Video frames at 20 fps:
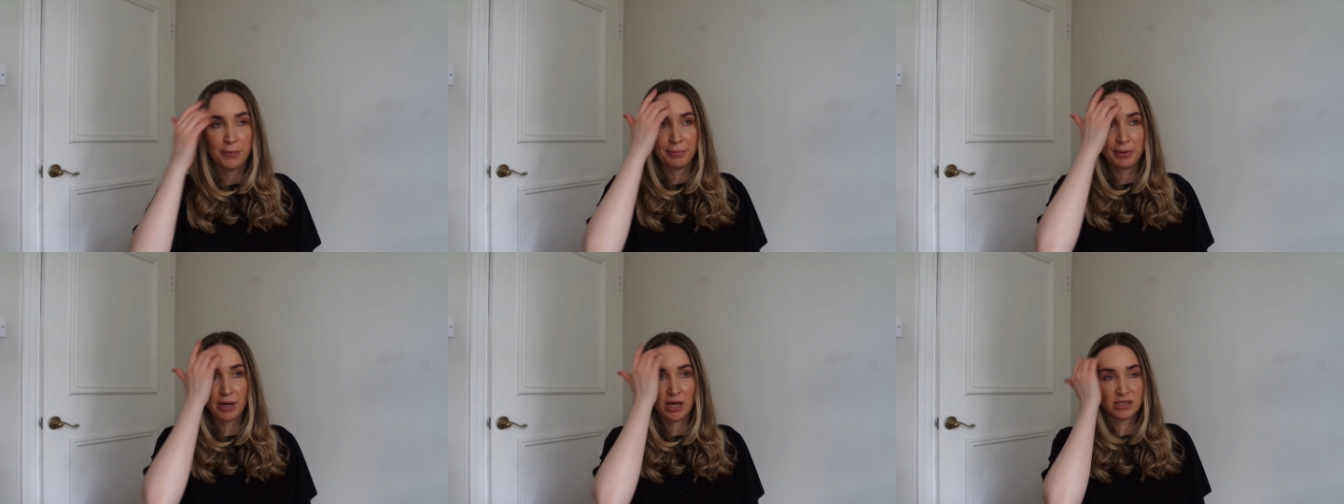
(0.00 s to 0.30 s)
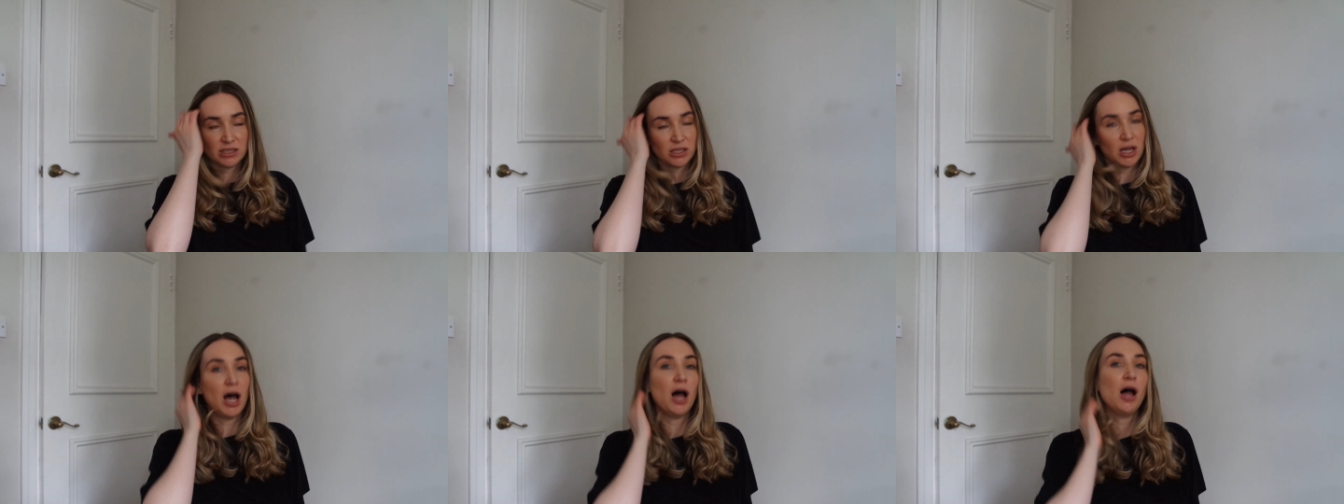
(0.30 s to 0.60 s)

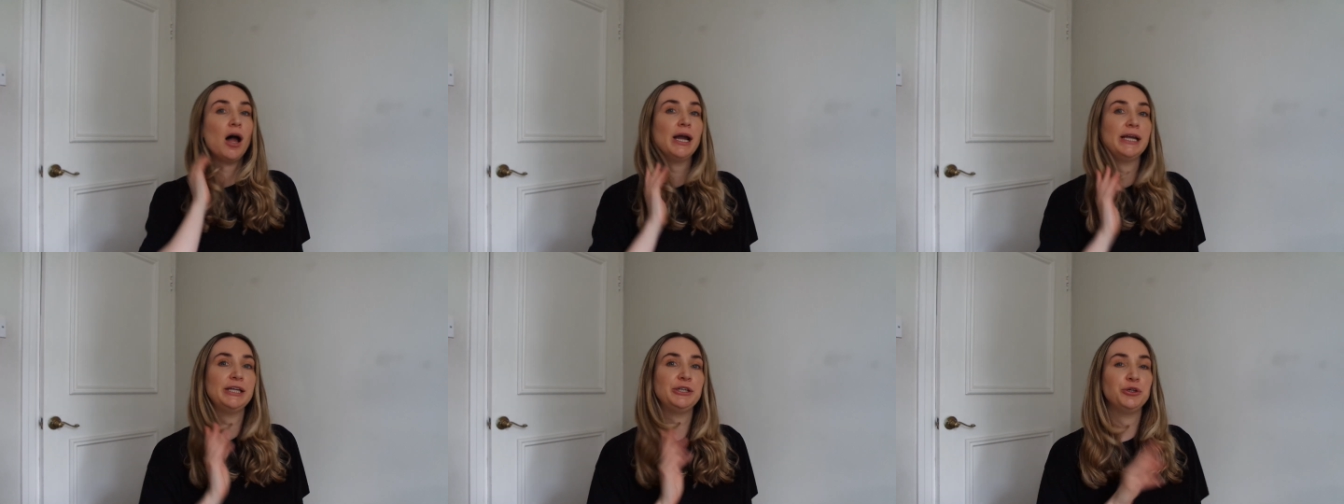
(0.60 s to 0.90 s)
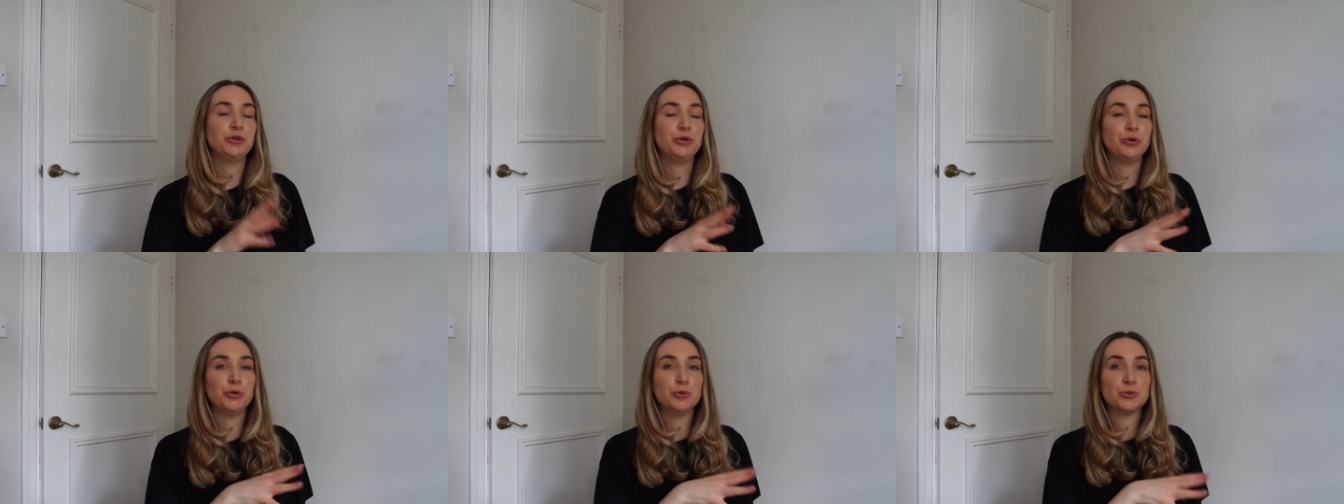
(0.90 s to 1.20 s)
Plus I
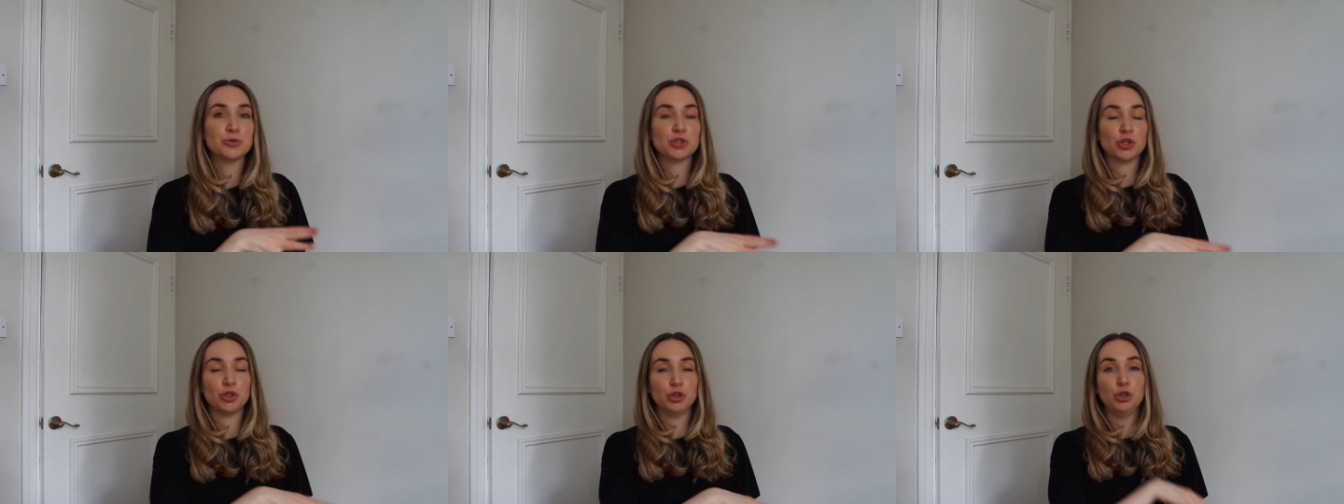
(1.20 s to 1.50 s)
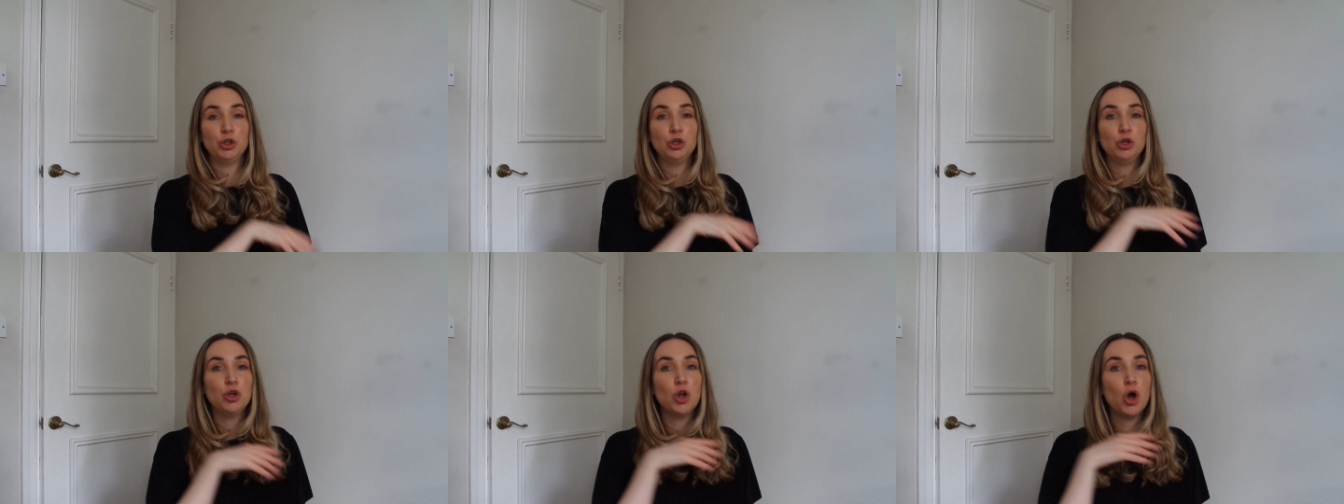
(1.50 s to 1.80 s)
use
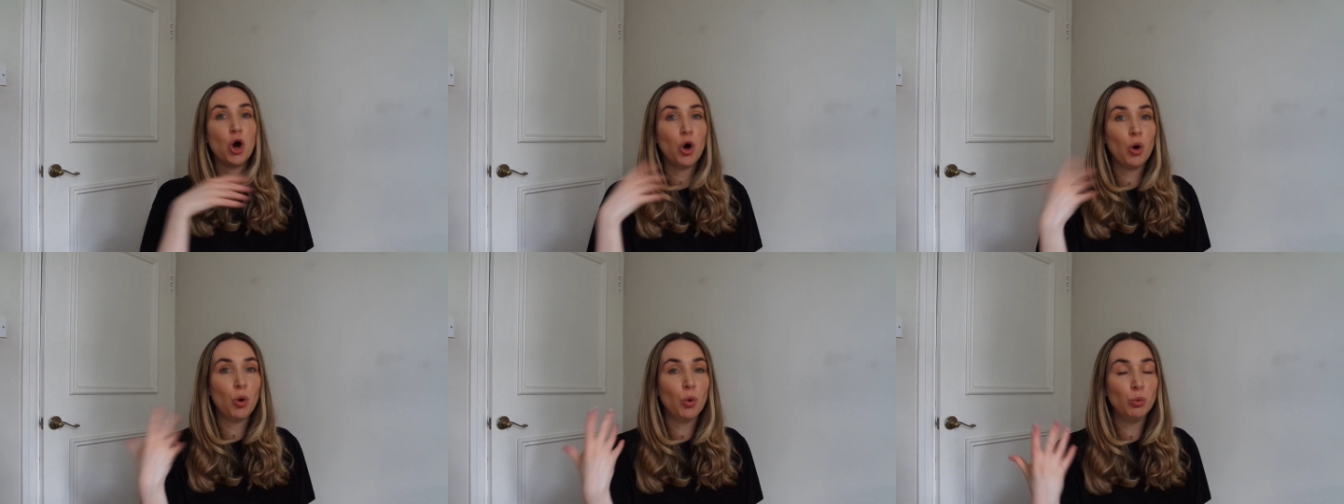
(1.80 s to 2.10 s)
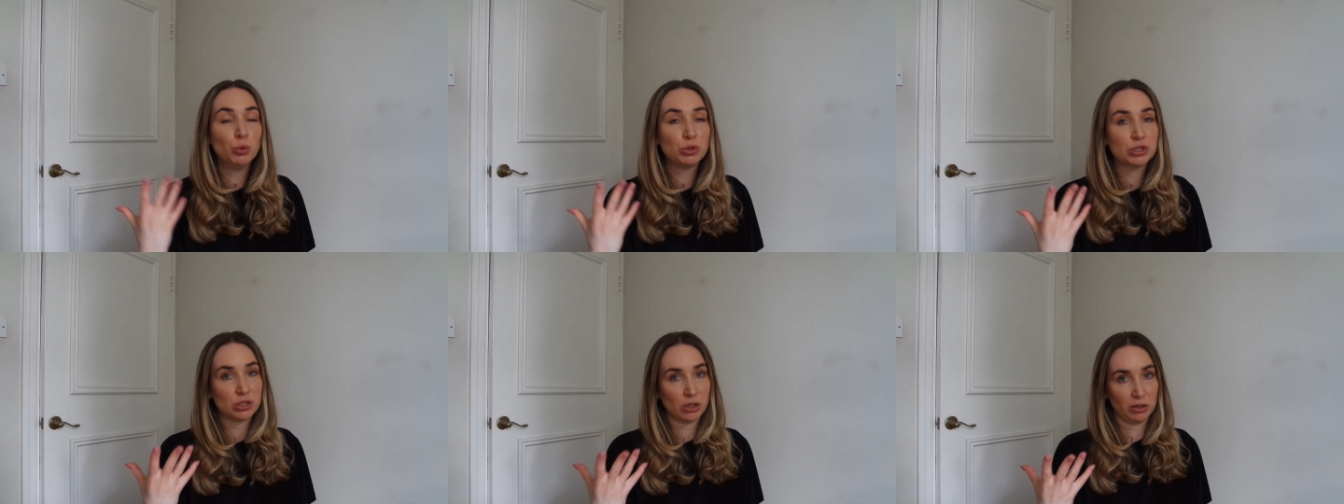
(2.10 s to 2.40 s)

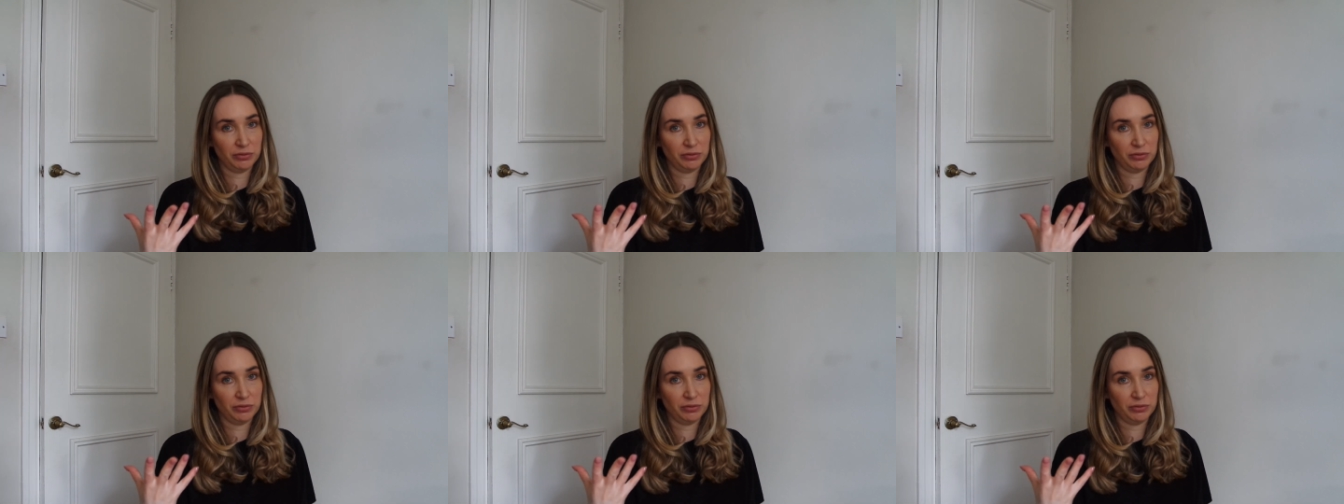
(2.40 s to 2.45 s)
loads